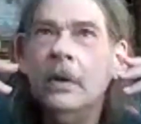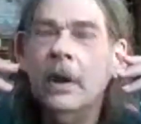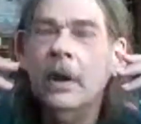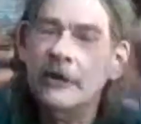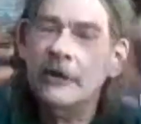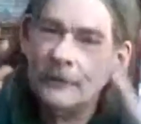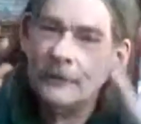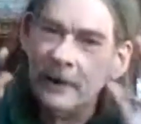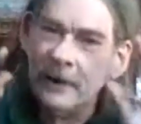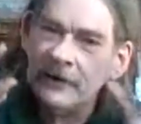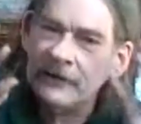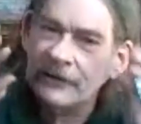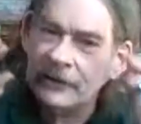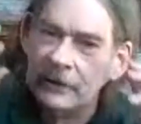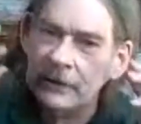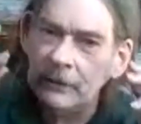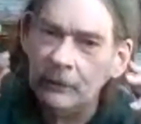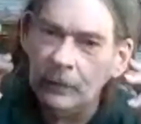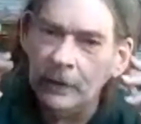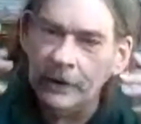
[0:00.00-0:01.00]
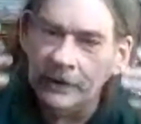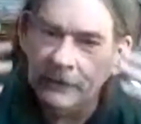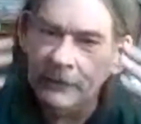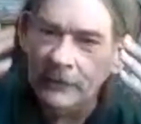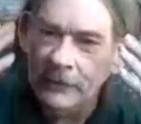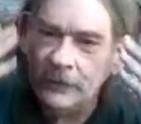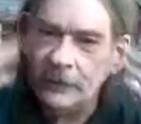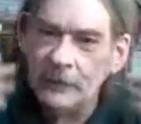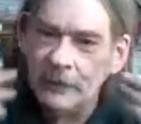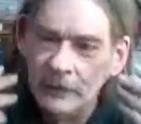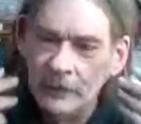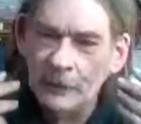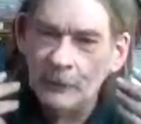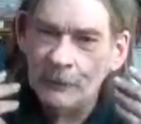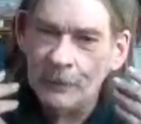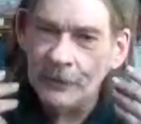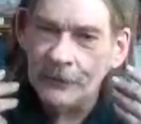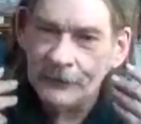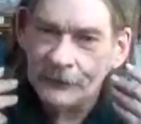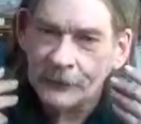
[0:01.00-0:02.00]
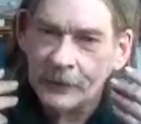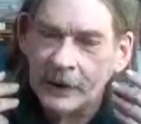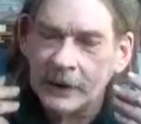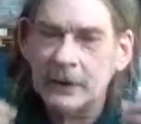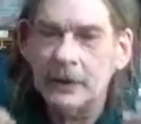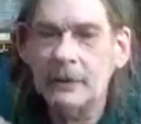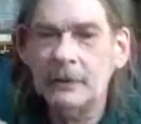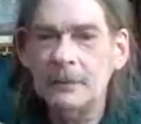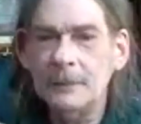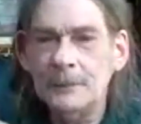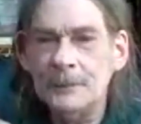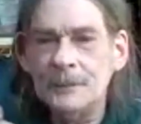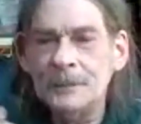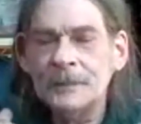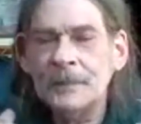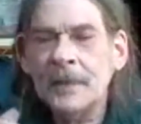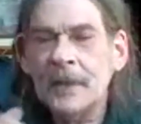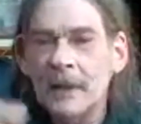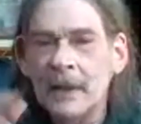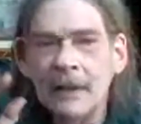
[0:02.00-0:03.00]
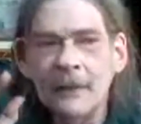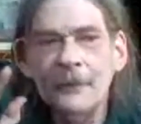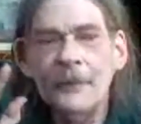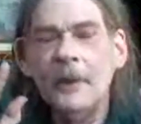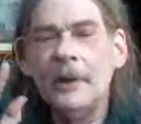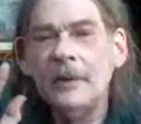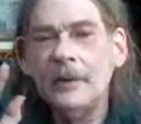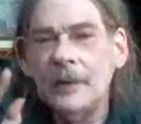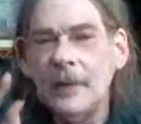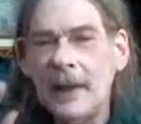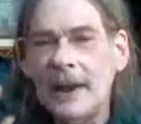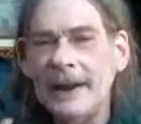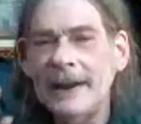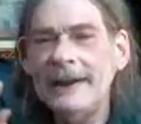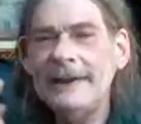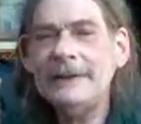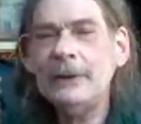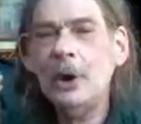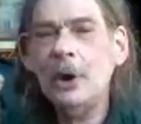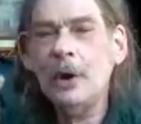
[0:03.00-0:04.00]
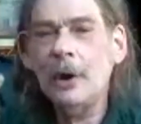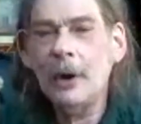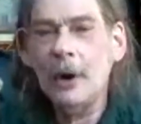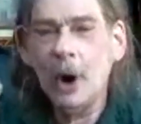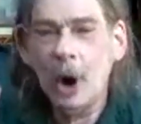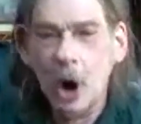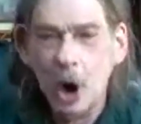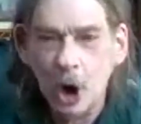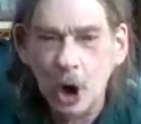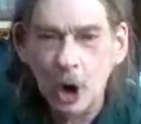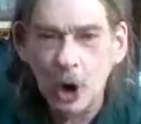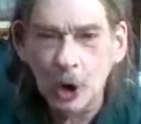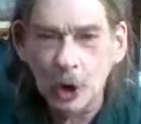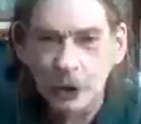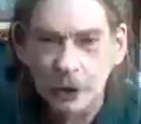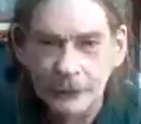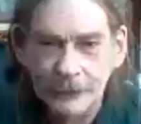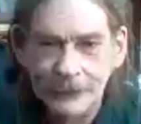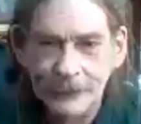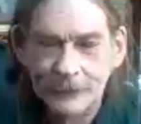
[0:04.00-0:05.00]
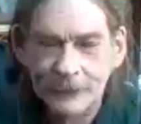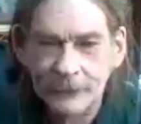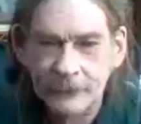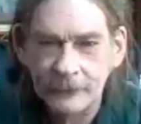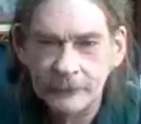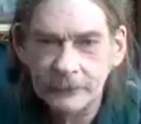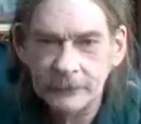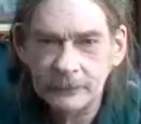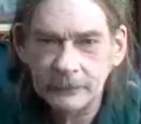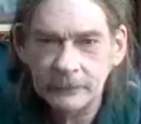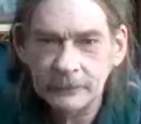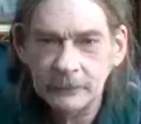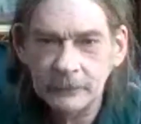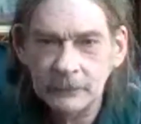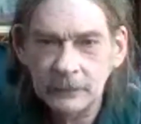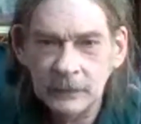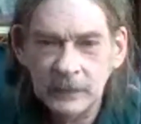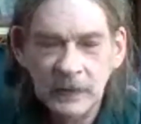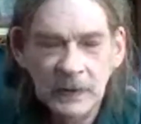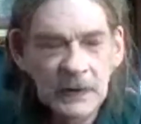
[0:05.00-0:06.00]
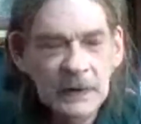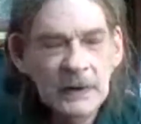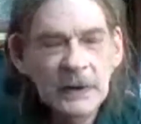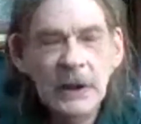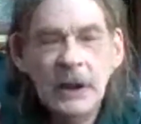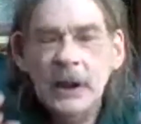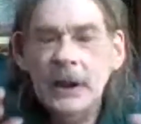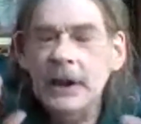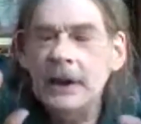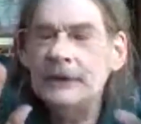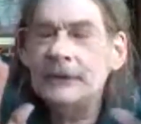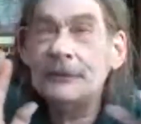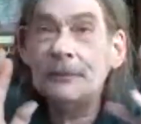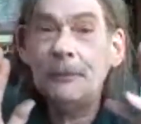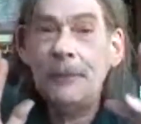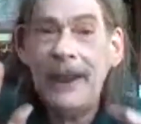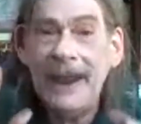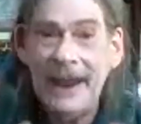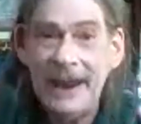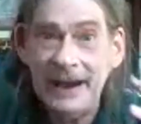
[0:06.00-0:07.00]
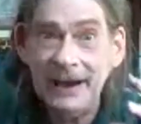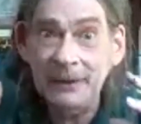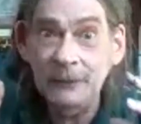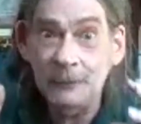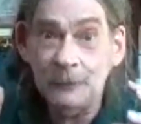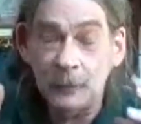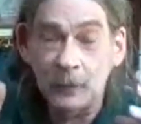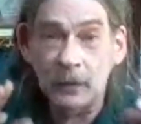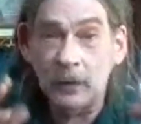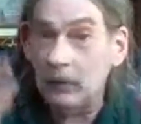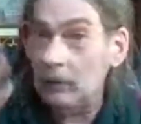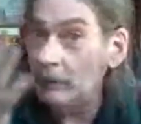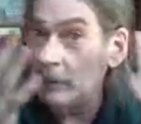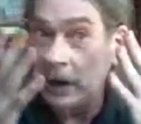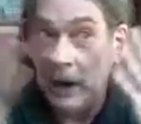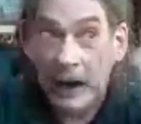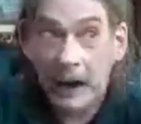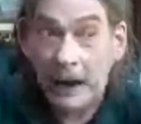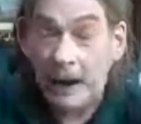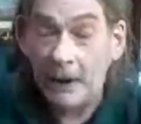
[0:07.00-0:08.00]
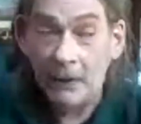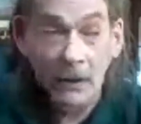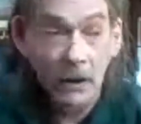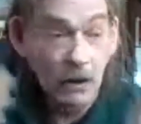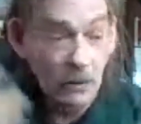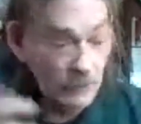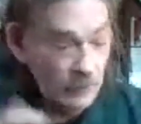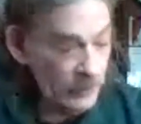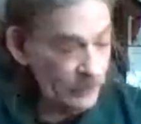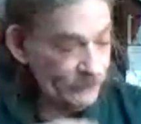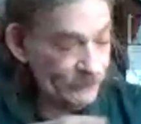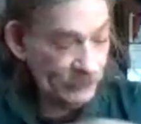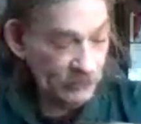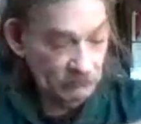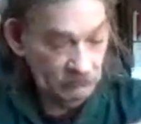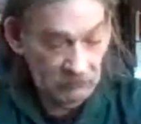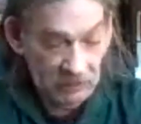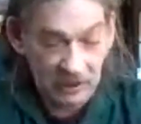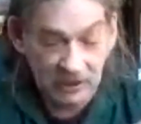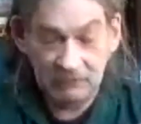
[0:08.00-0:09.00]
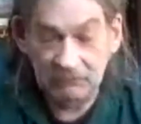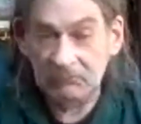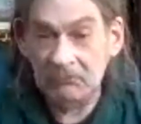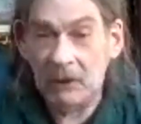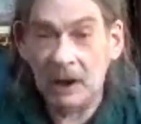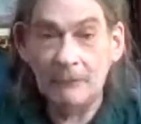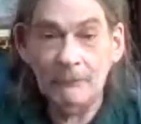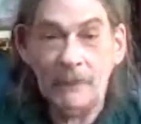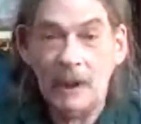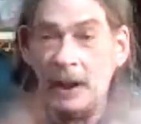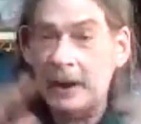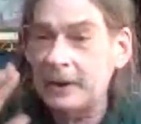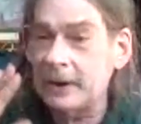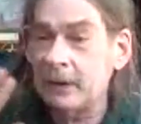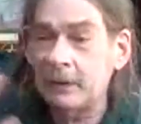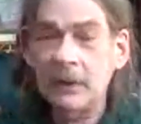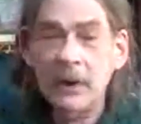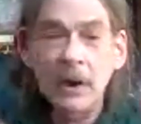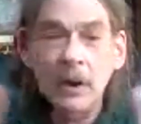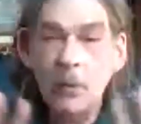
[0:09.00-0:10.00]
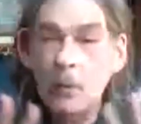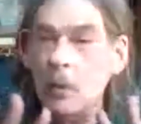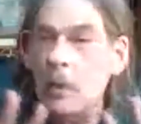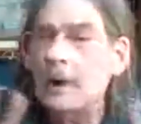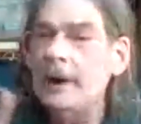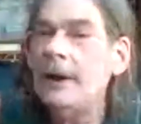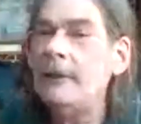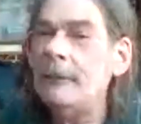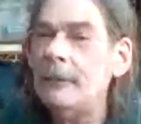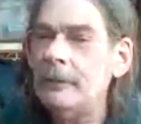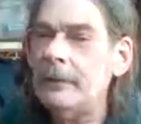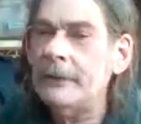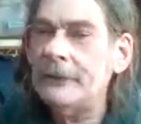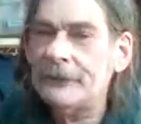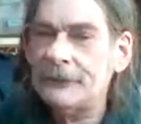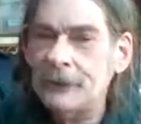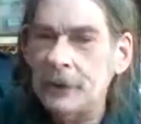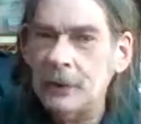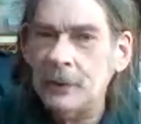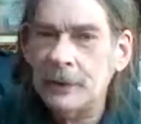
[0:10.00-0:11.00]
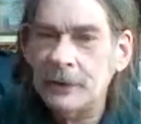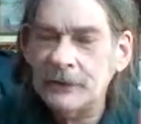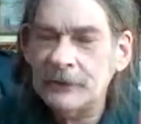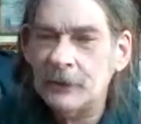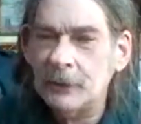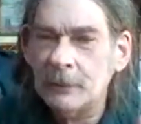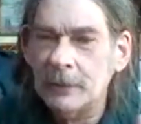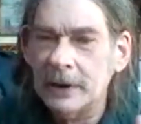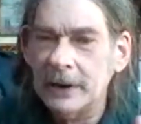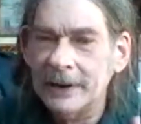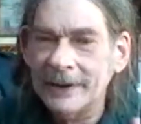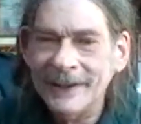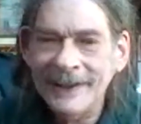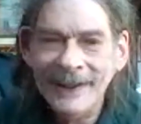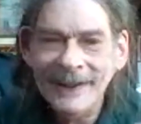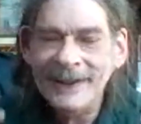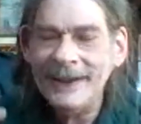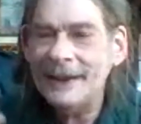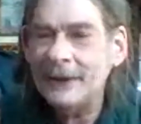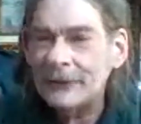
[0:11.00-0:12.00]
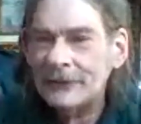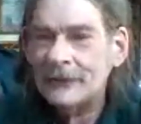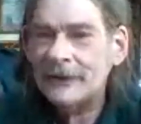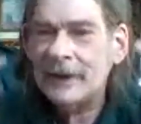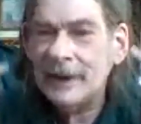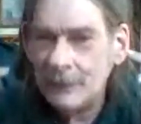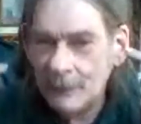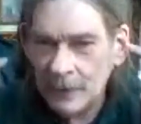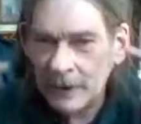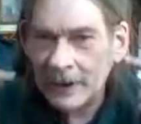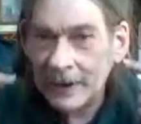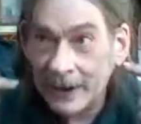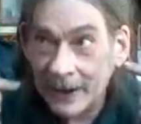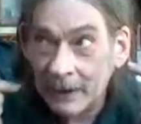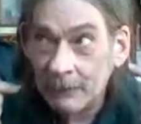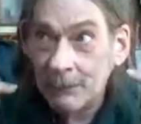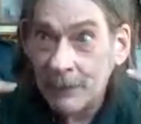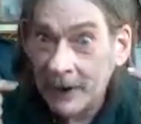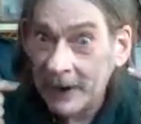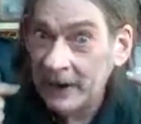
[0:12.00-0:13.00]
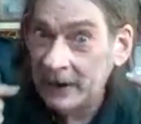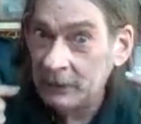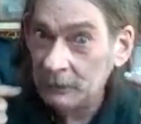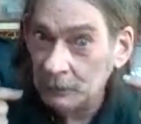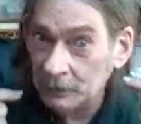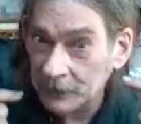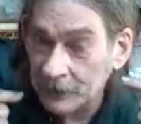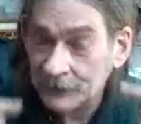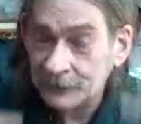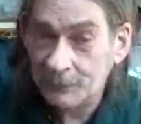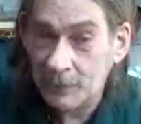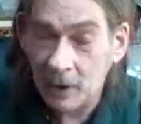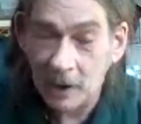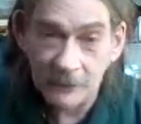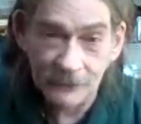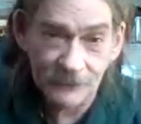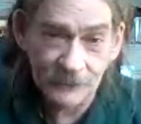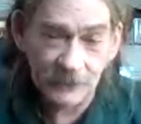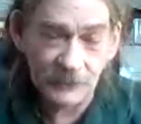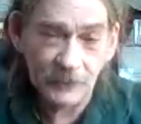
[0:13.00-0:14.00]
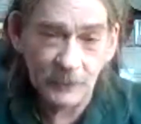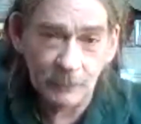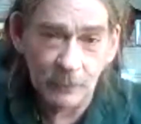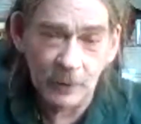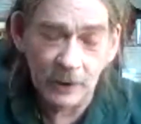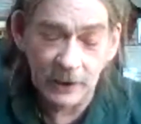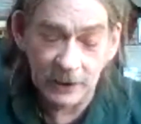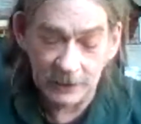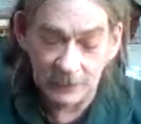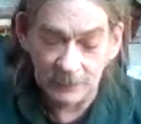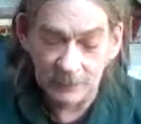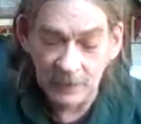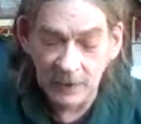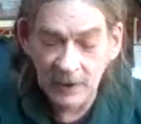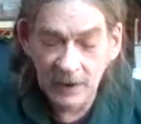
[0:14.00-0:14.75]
especially when you've been triggered, the light hurts. It's painful. Is it hitting my body? Whatever it's doing to me, it's giving a pain response in the brain.